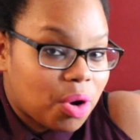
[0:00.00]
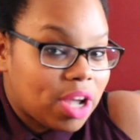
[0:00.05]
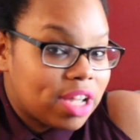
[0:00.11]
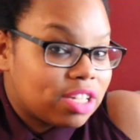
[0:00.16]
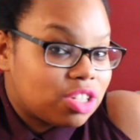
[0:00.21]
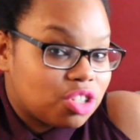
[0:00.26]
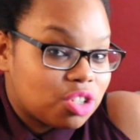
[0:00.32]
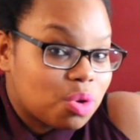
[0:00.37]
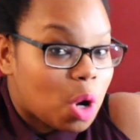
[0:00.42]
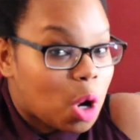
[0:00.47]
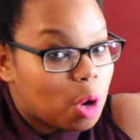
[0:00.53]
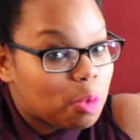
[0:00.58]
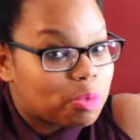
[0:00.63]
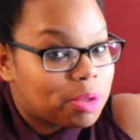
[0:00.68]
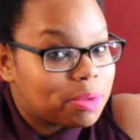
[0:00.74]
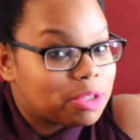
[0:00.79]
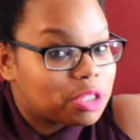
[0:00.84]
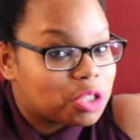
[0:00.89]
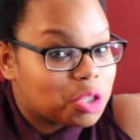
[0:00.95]
I do hope
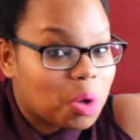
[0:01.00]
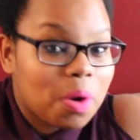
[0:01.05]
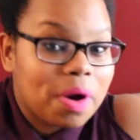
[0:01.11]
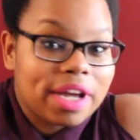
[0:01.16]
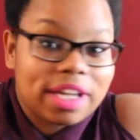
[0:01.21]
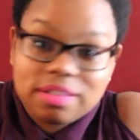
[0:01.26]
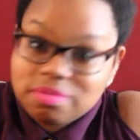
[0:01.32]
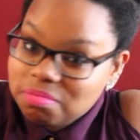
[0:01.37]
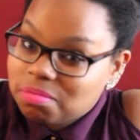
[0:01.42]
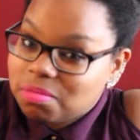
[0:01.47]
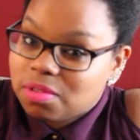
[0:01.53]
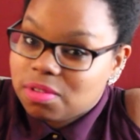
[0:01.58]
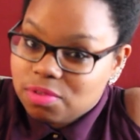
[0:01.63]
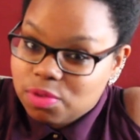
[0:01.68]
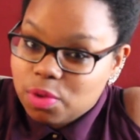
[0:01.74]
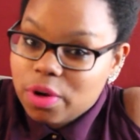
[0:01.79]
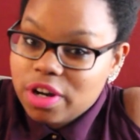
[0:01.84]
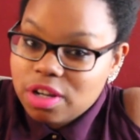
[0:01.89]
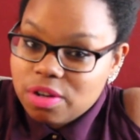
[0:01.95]
you enjoy
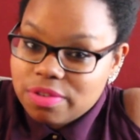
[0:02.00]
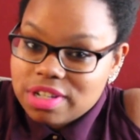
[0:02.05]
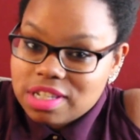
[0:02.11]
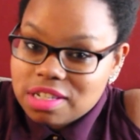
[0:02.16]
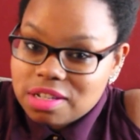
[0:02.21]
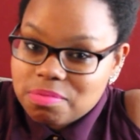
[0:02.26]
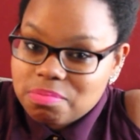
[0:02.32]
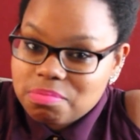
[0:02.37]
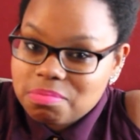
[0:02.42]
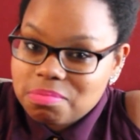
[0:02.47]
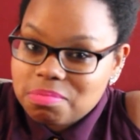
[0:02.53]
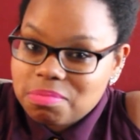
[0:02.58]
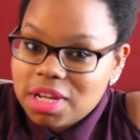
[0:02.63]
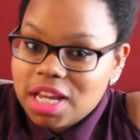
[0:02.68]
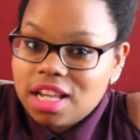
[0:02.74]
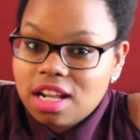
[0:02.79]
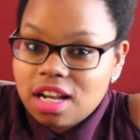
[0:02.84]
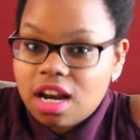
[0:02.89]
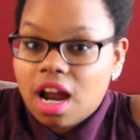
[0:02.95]
voyeurism
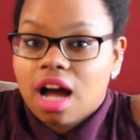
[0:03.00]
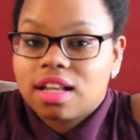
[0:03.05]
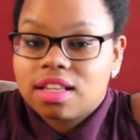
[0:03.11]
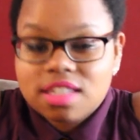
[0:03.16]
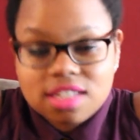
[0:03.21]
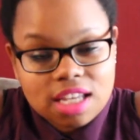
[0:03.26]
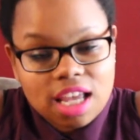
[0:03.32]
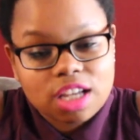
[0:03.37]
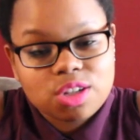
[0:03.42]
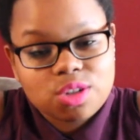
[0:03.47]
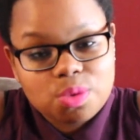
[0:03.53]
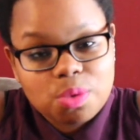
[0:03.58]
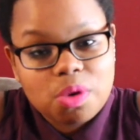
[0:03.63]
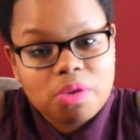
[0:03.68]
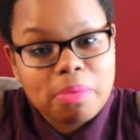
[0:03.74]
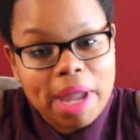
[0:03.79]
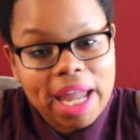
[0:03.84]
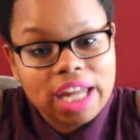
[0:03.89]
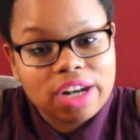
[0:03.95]
in a
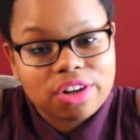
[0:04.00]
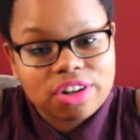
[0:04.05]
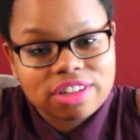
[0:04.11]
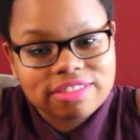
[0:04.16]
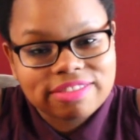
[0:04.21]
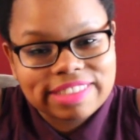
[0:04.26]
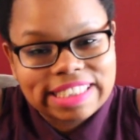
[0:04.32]
non-sexual manner.